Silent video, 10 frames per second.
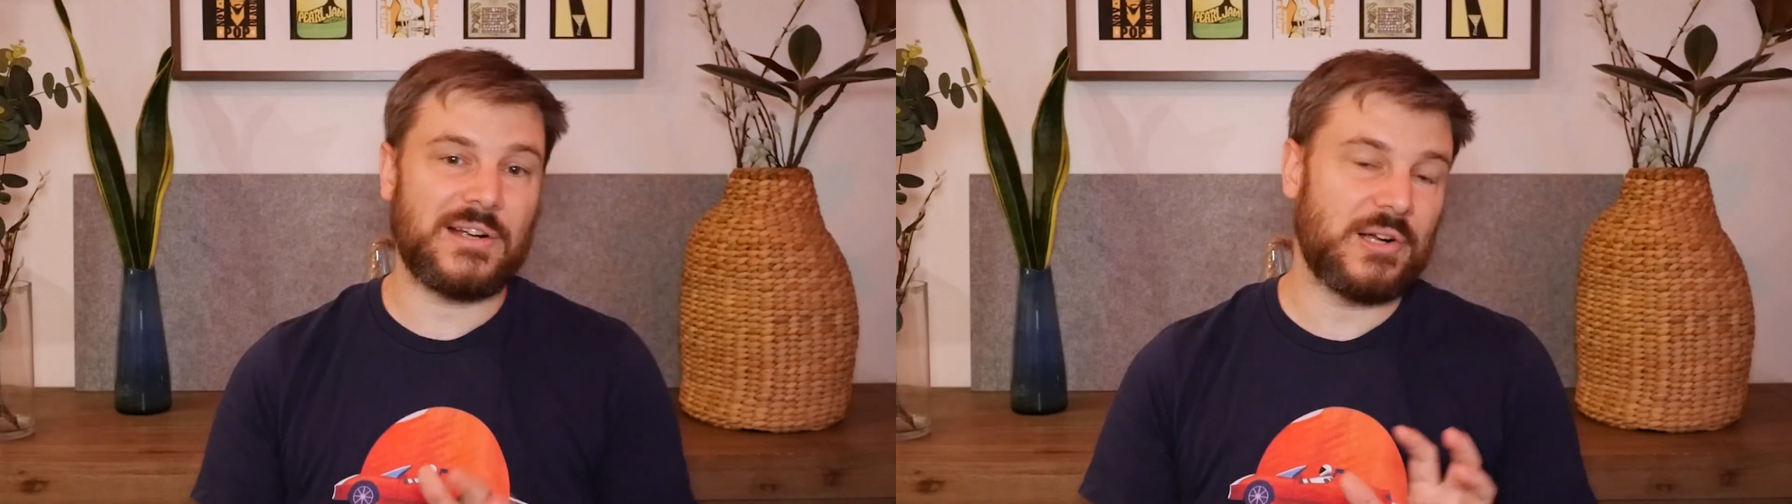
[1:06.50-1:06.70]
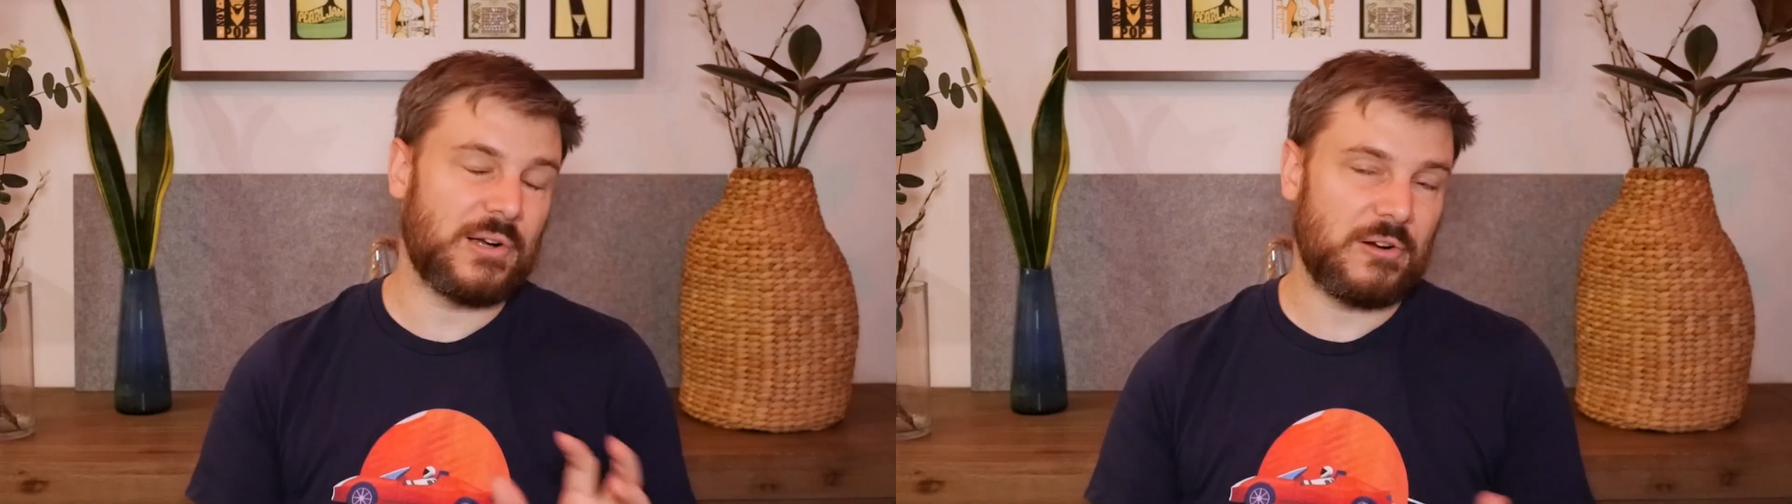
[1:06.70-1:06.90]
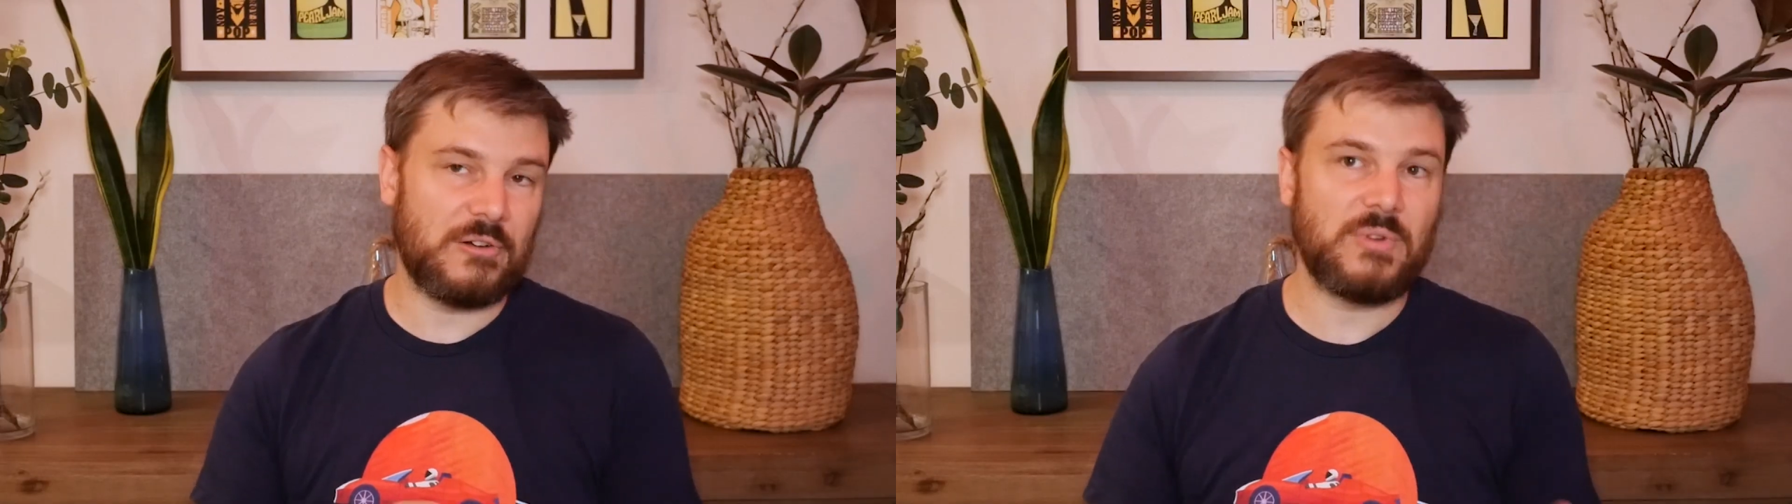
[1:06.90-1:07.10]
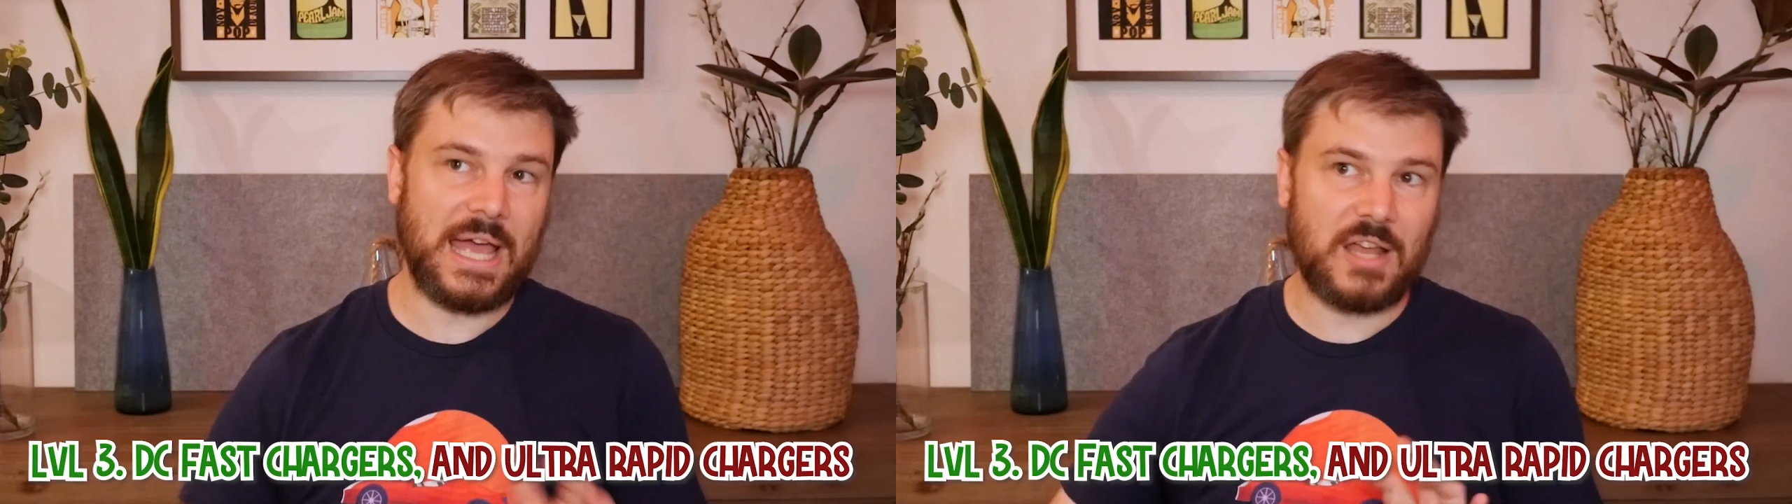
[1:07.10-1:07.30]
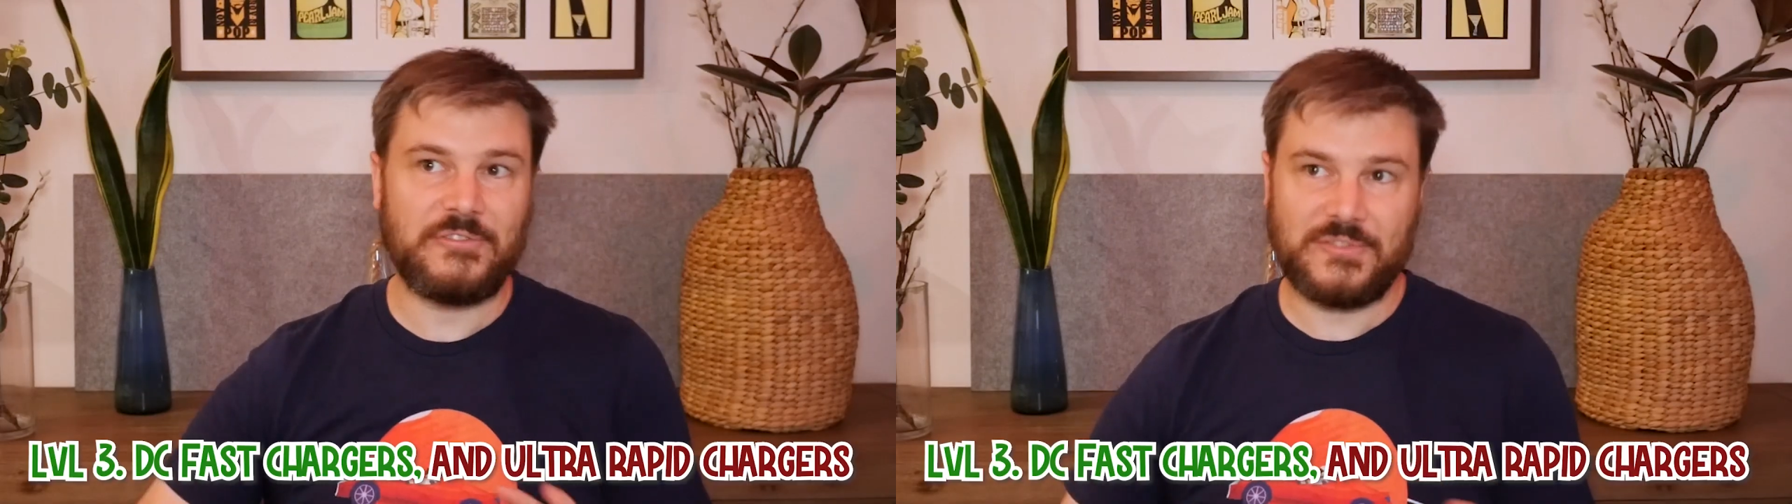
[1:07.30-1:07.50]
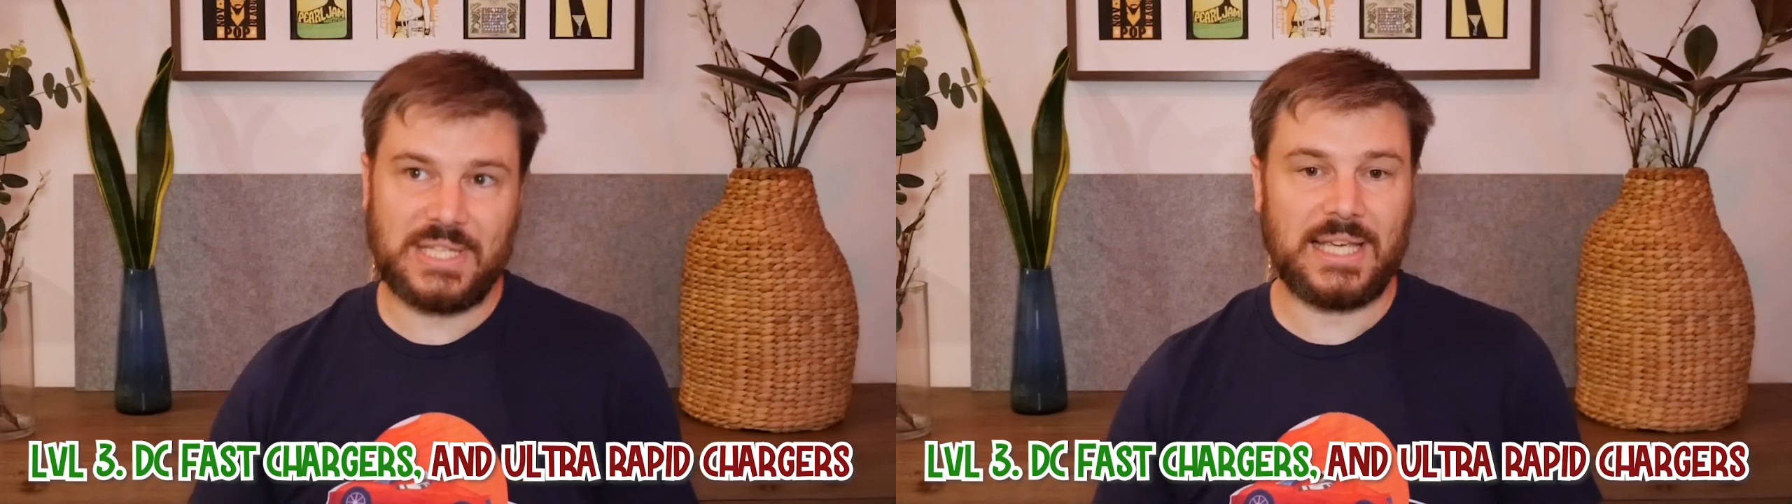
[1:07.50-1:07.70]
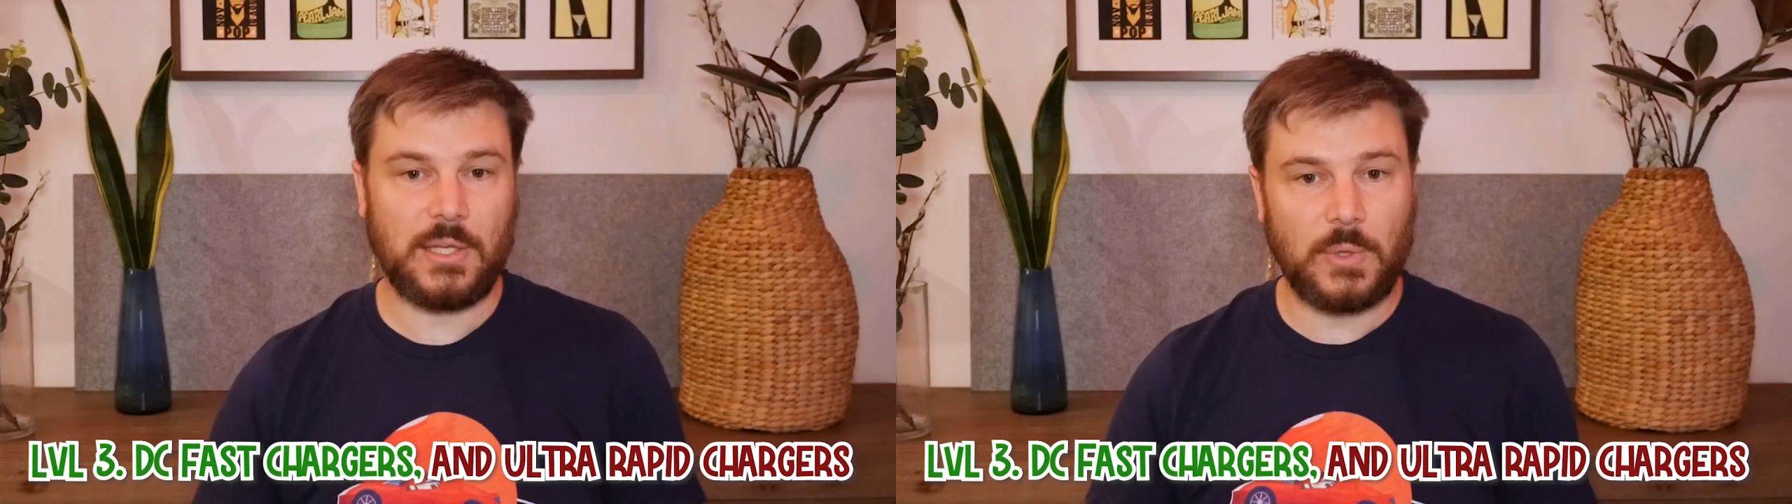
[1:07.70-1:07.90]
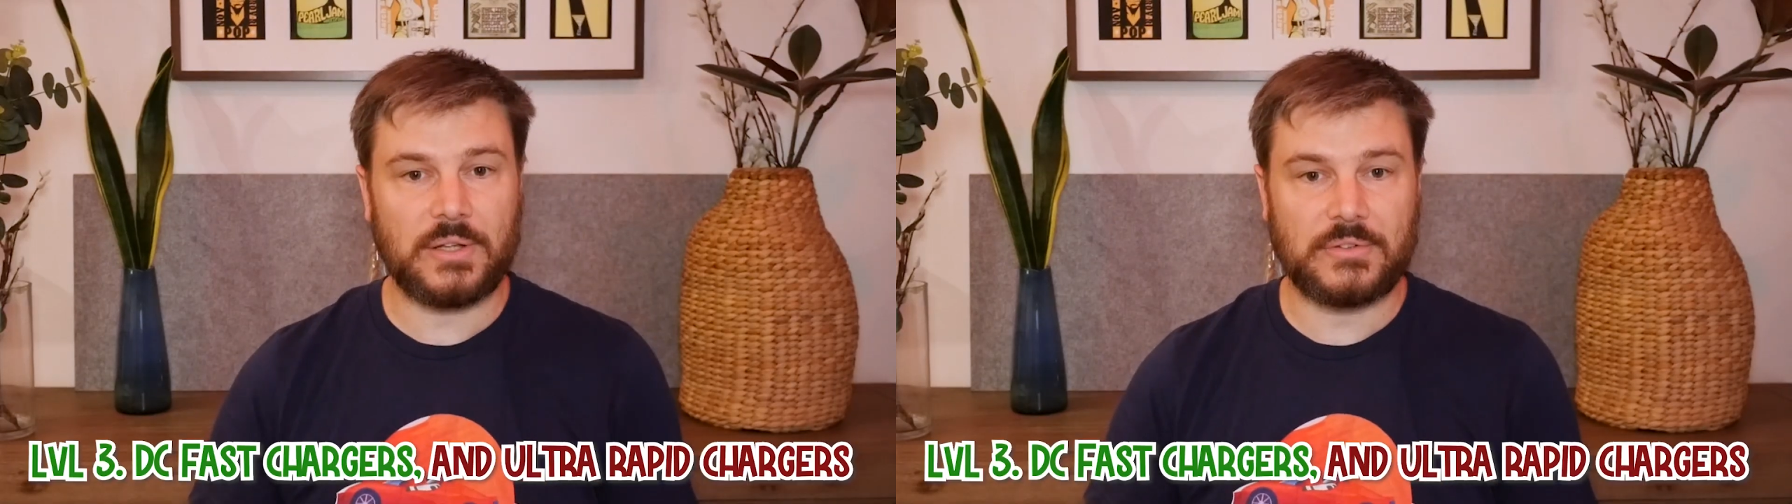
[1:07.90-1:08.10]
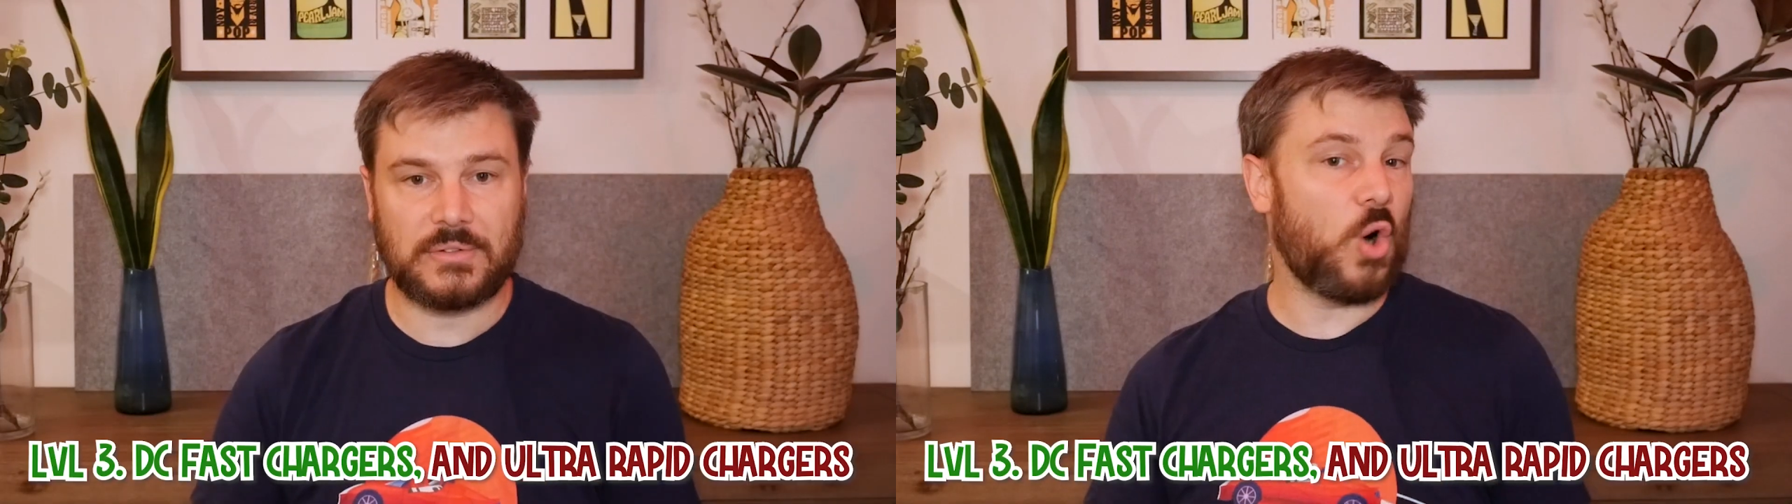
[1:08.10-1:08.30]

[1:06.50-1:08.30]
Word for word: are around 50 kilowatts.